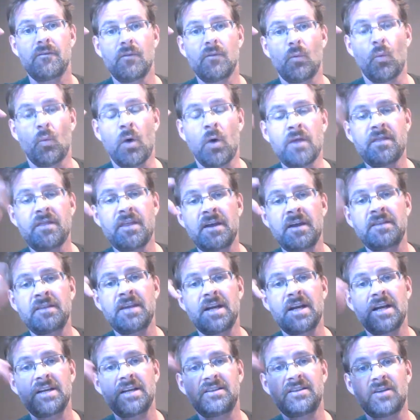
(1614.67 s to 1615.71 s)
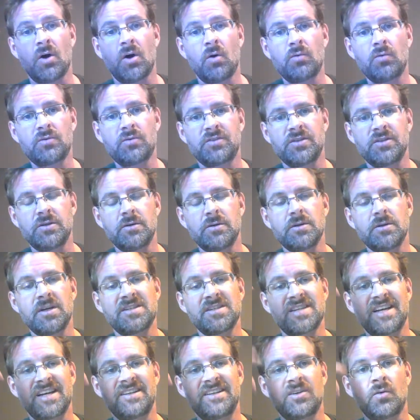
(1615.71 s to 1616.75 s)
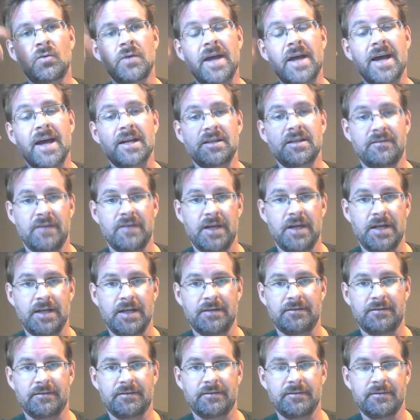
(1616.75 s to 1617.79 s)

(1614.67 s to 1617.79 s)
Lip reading: One thing that I don't do is I don't activate it.